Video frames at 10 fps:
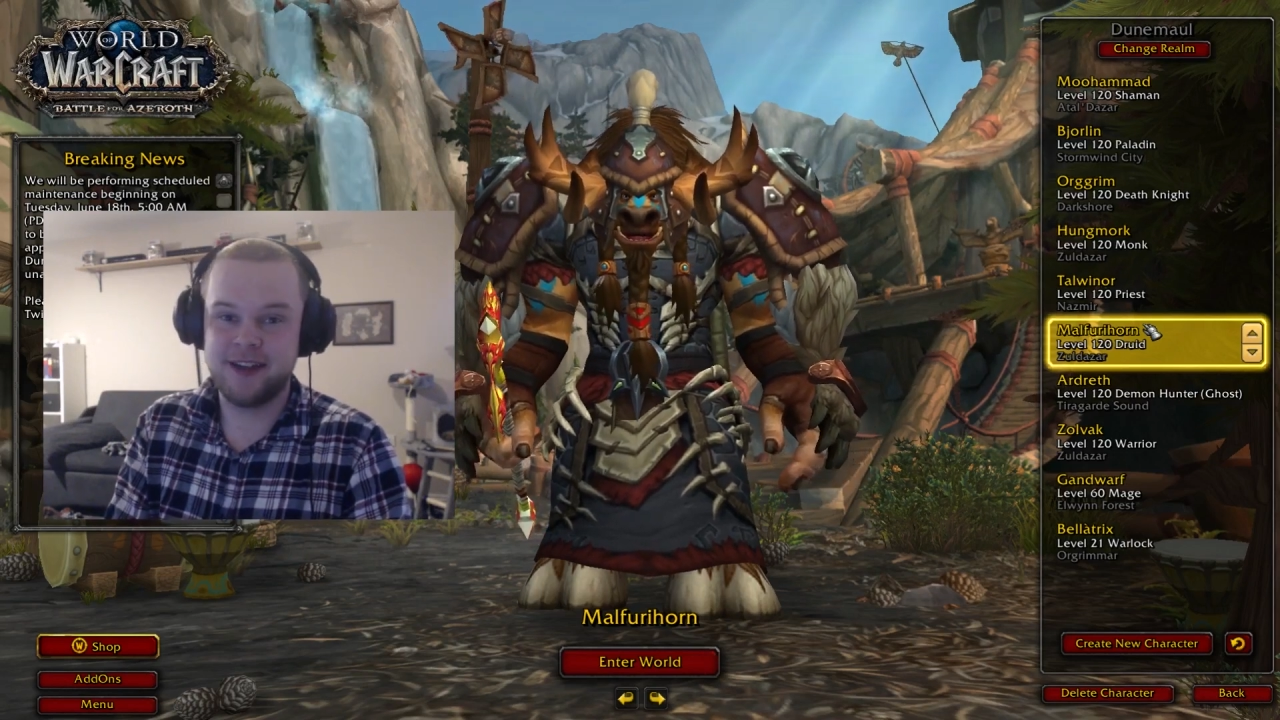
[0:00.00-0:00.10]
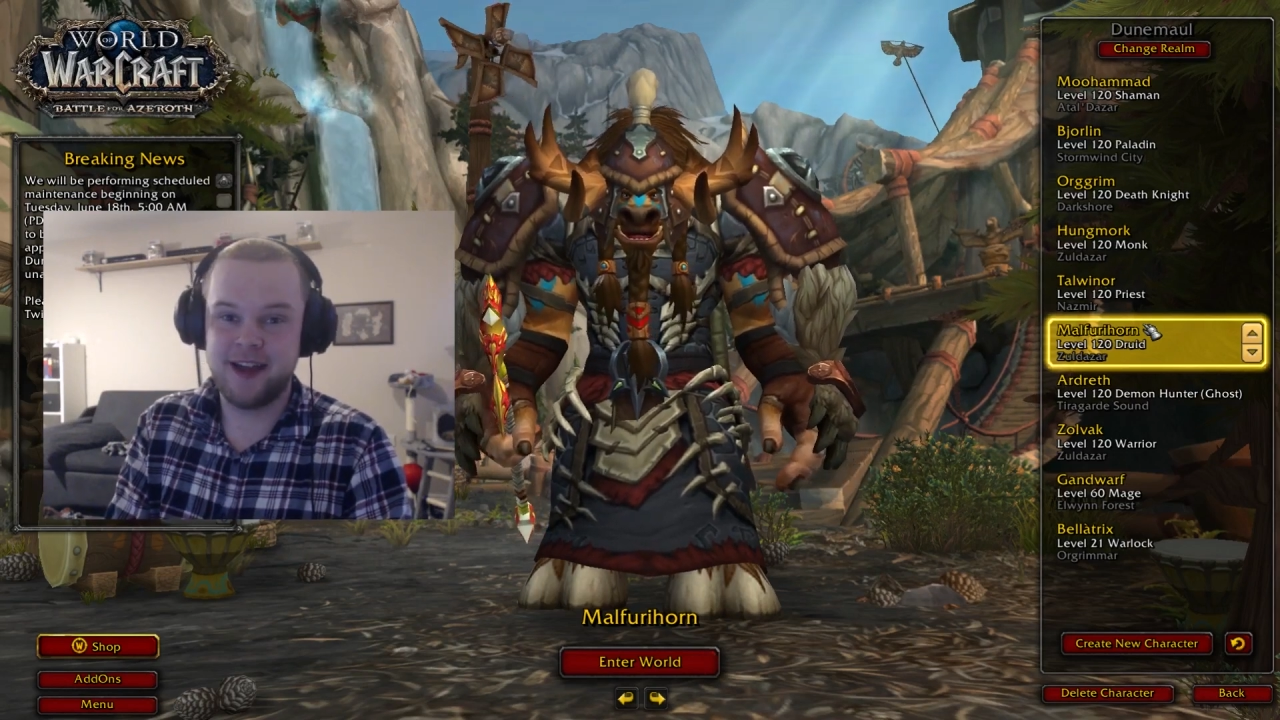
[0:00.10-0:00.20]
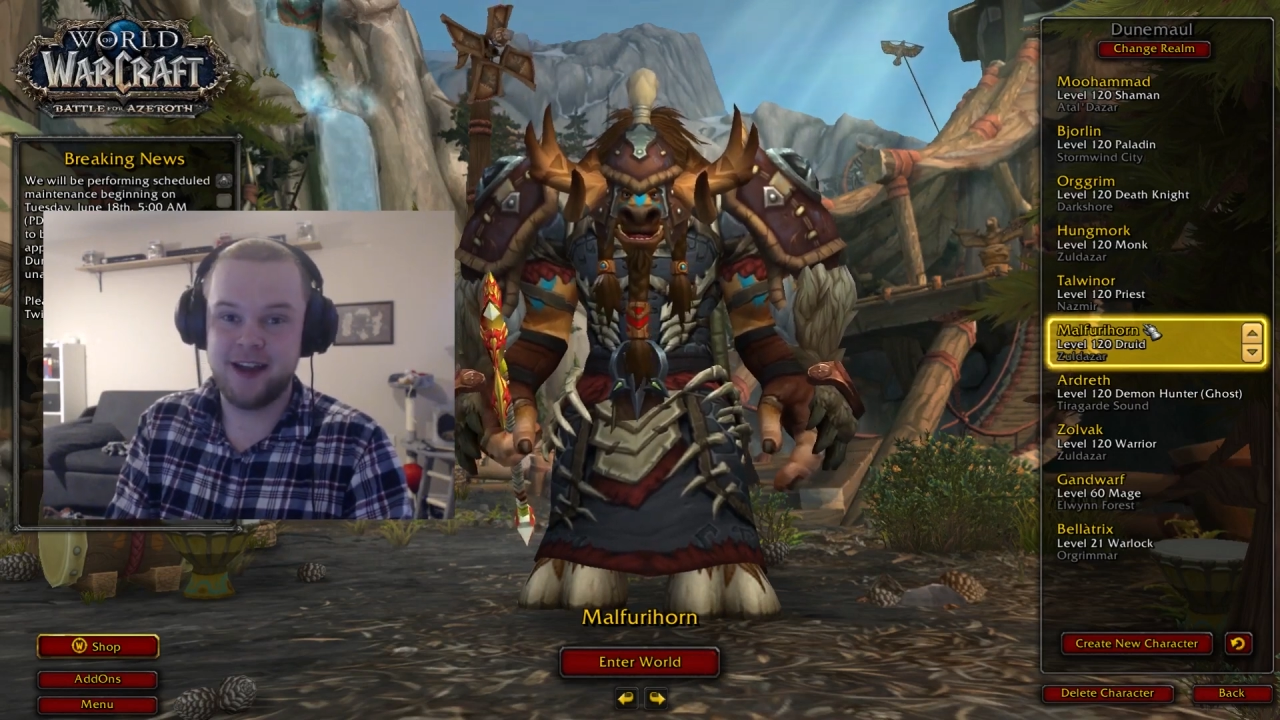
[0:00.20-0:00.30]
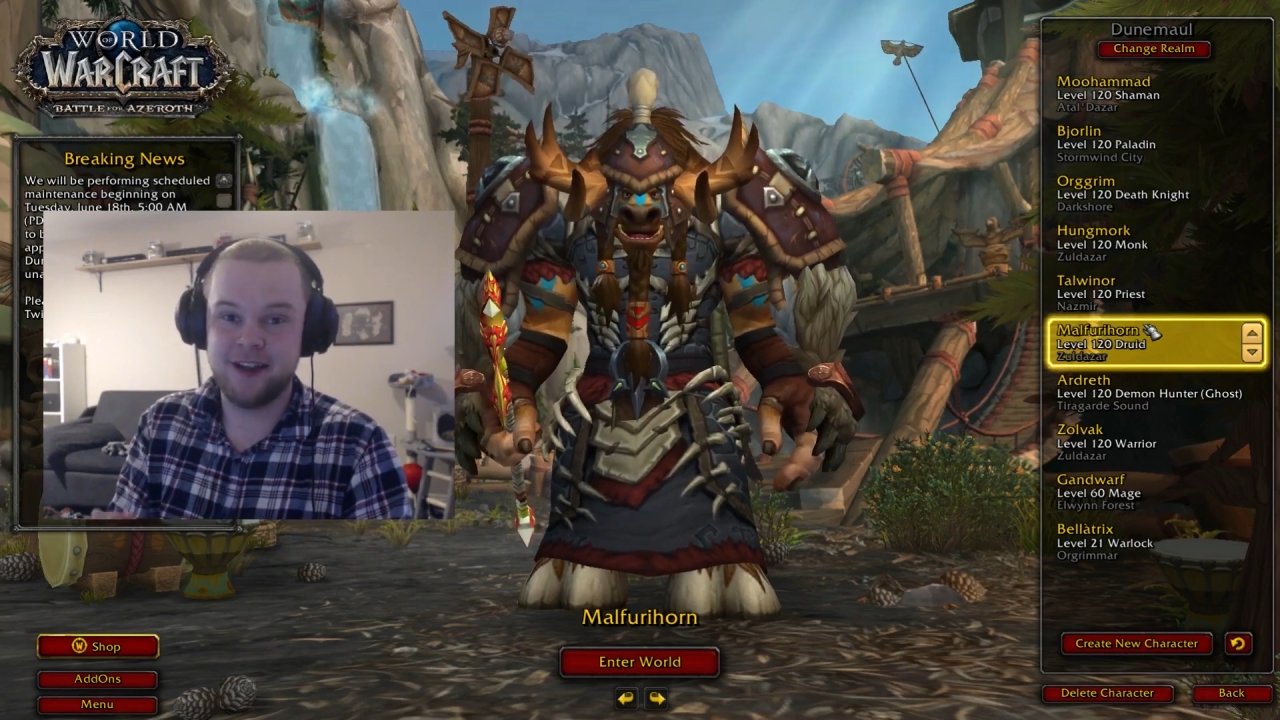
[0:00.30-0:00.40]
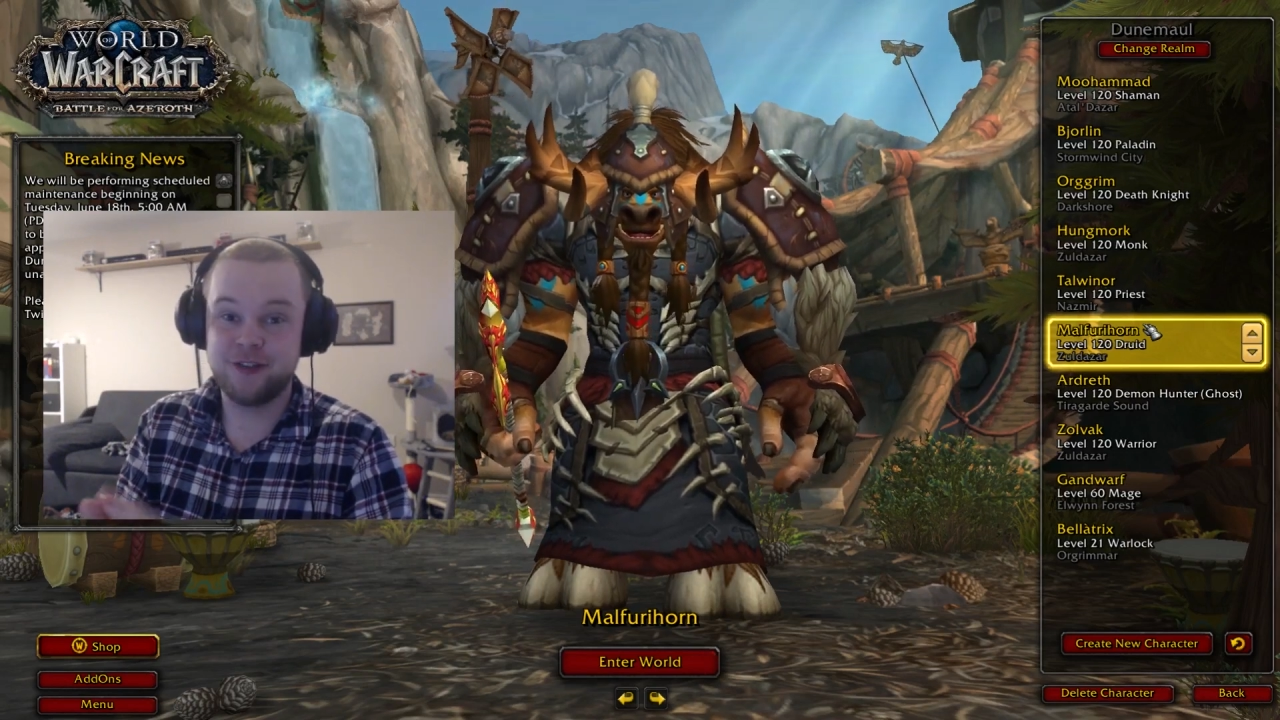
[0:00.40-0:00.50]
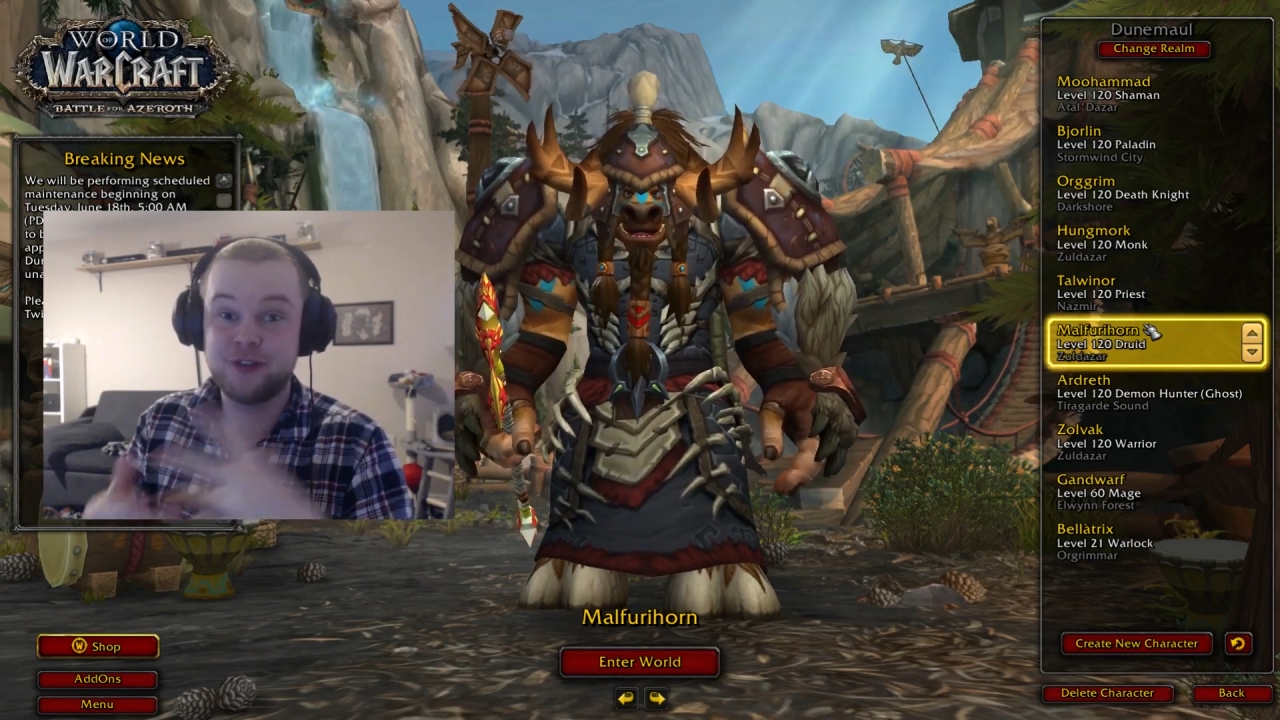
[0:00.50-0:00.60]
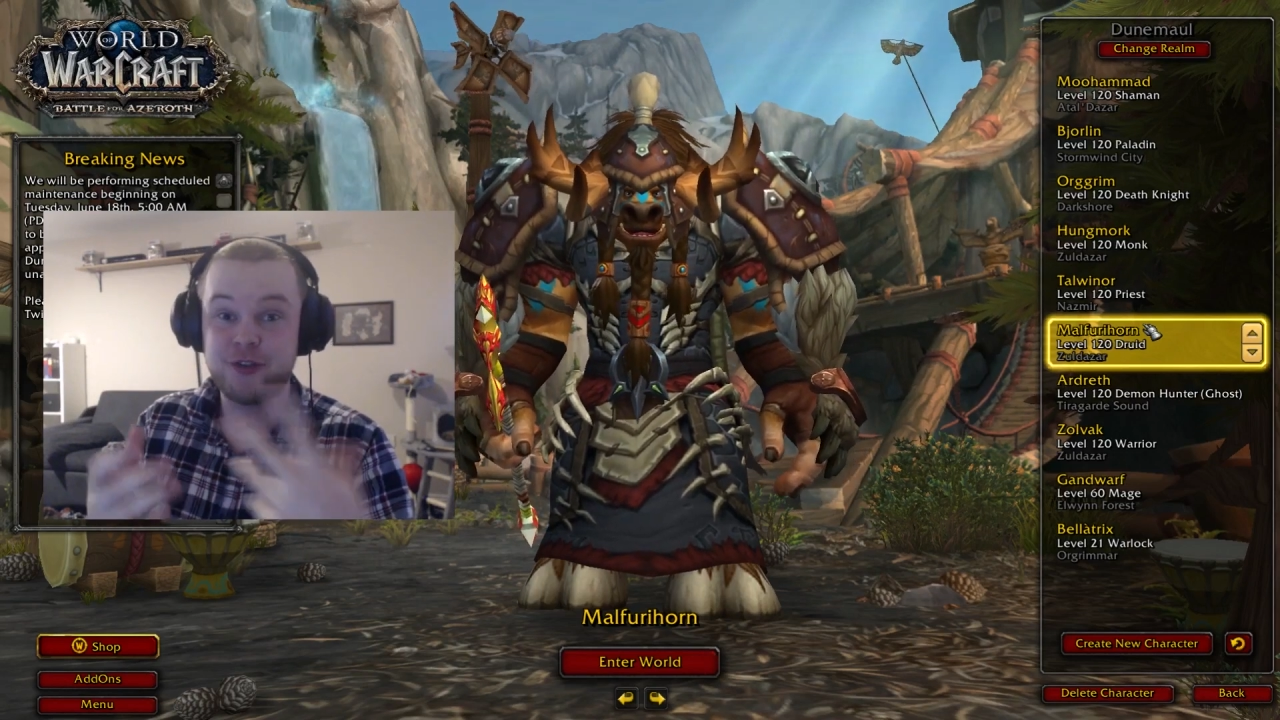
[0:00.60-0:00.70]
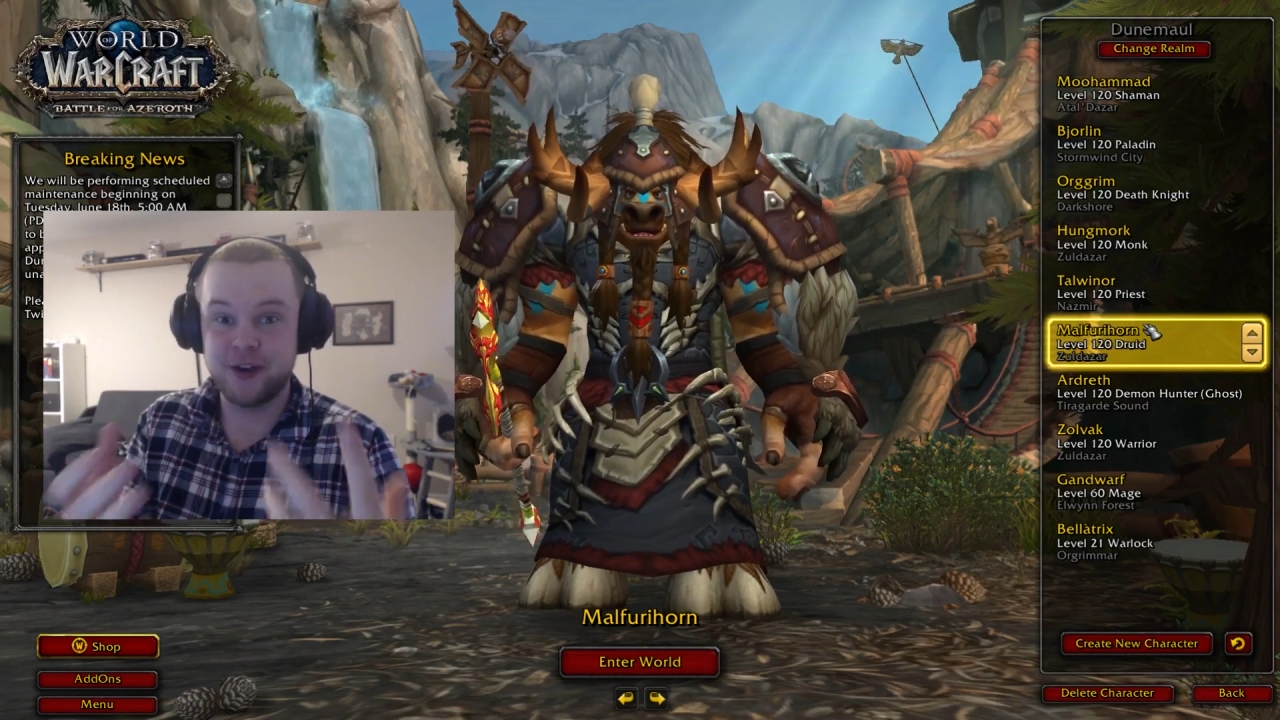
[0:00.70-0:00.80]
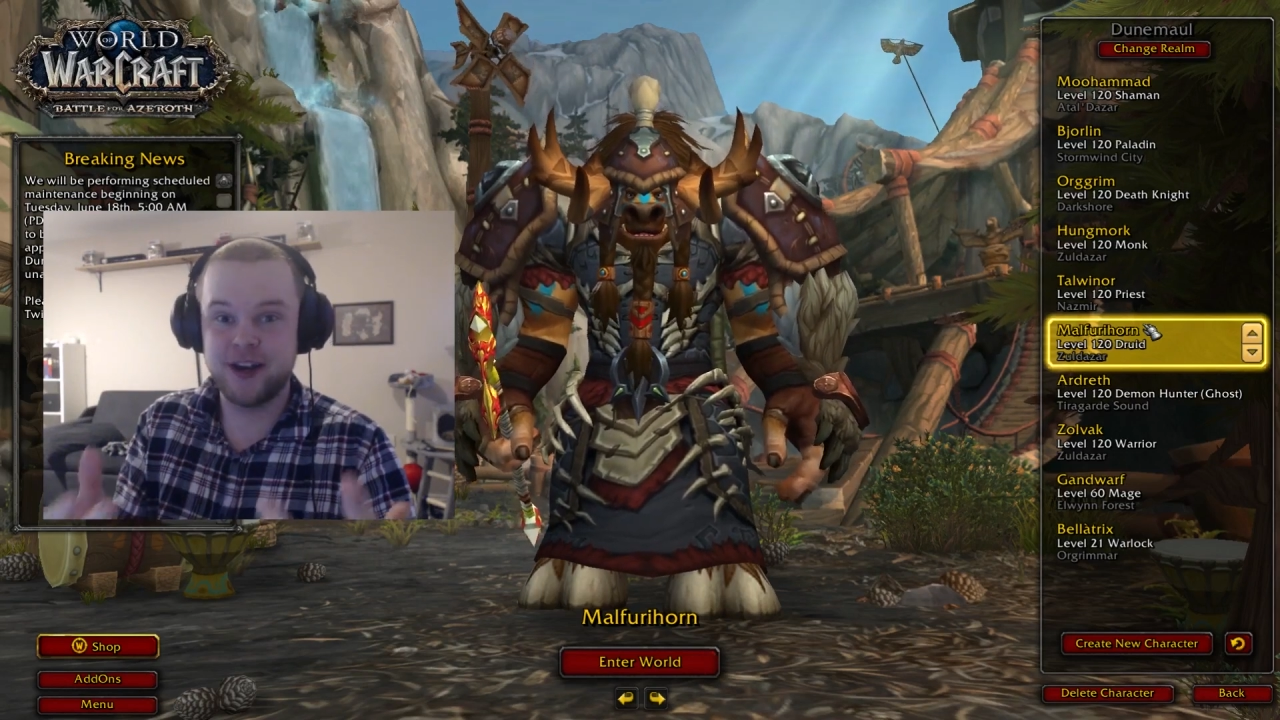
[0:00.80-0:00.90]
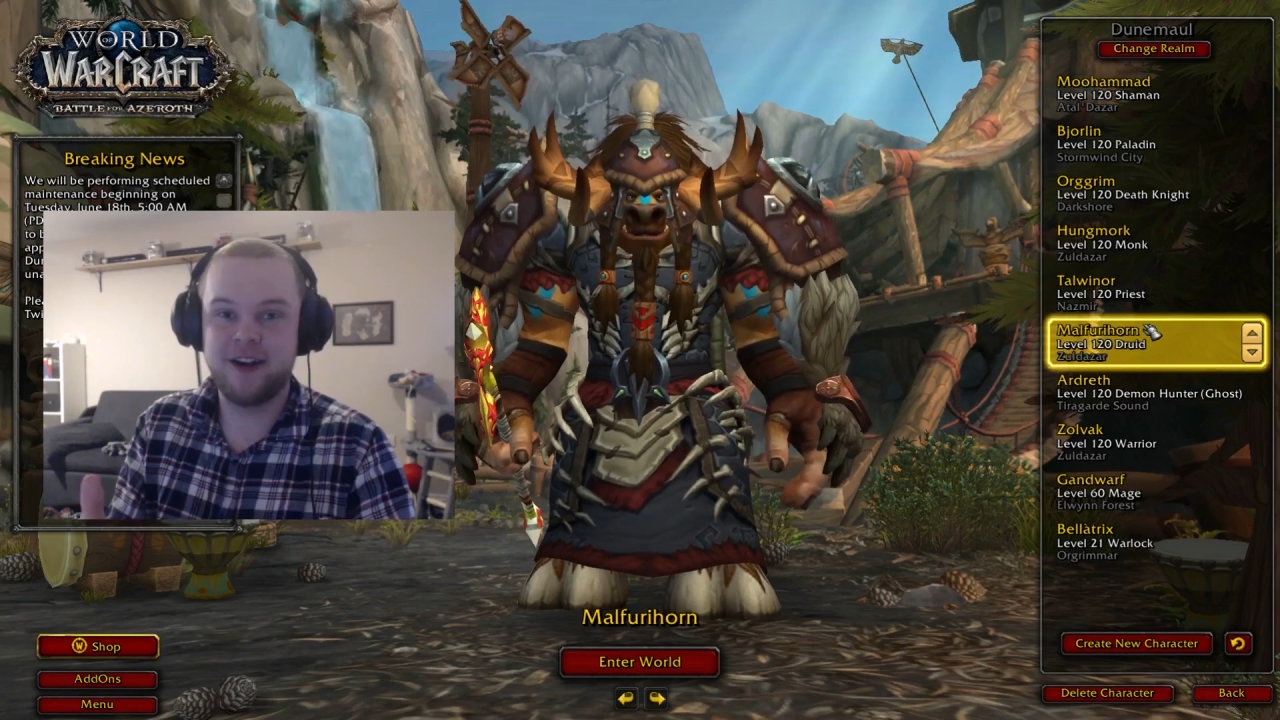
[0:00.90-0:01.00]

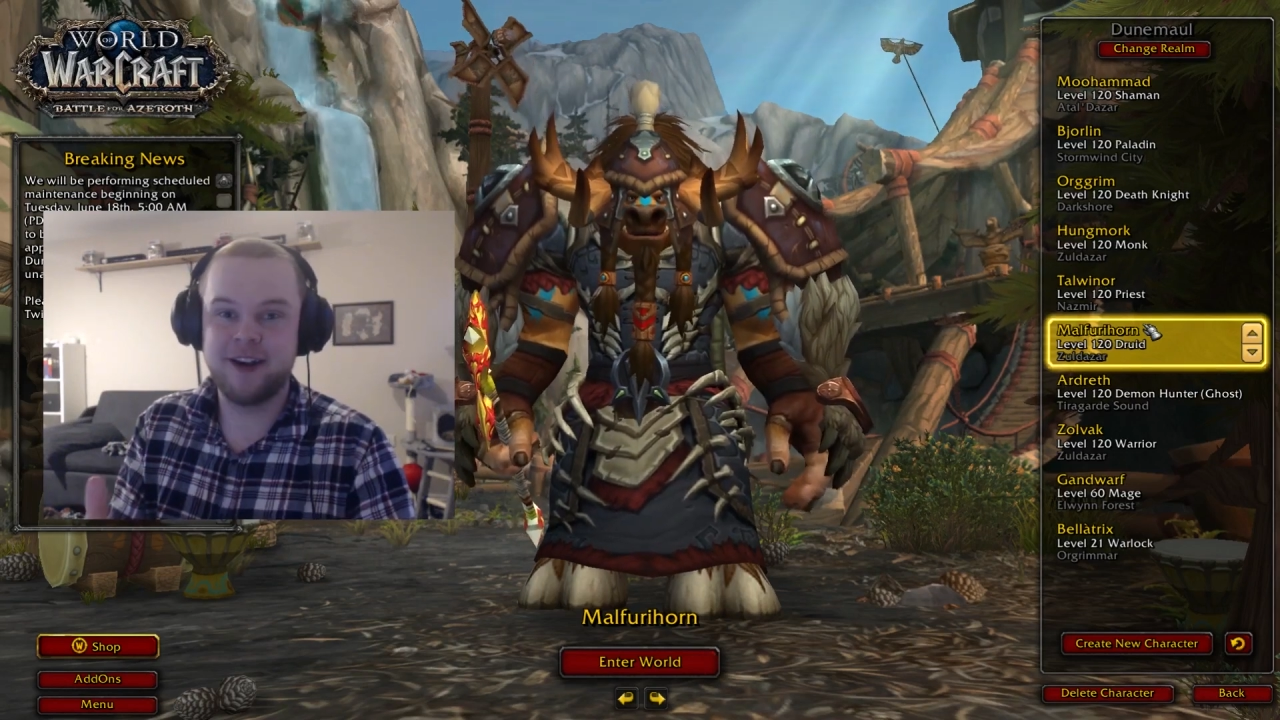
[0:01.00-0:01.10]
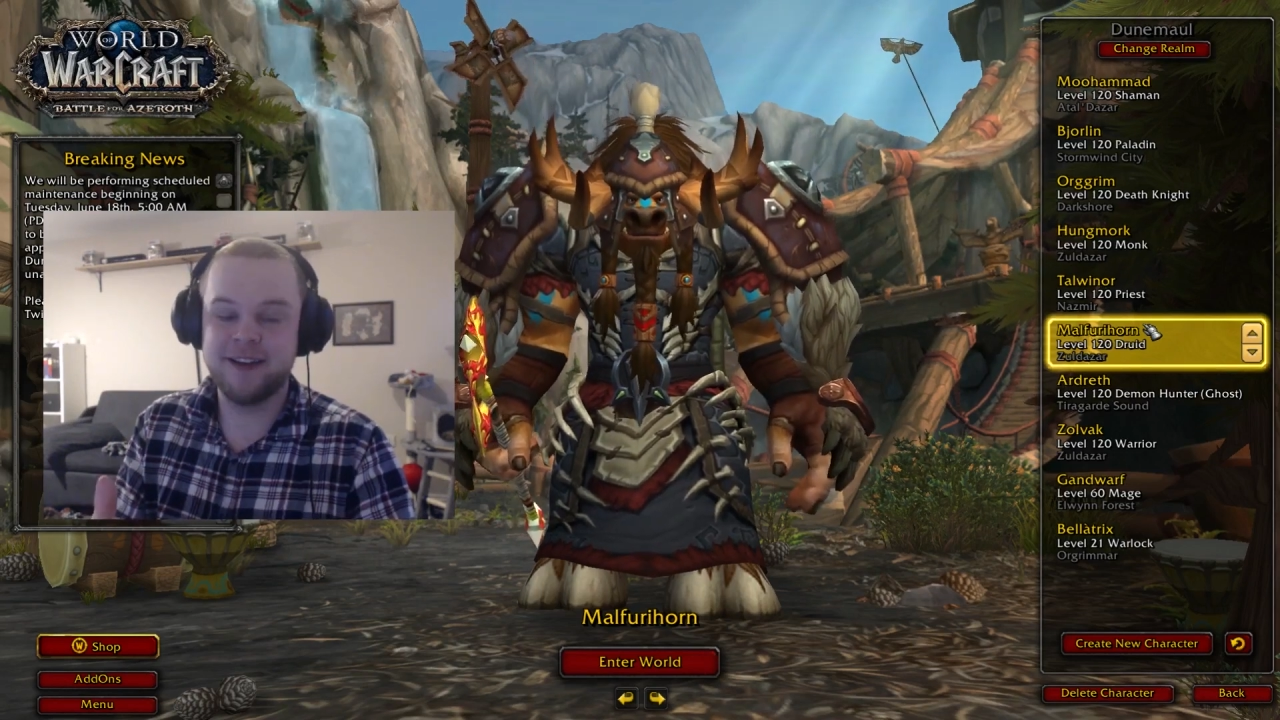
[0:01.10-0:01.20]
storyline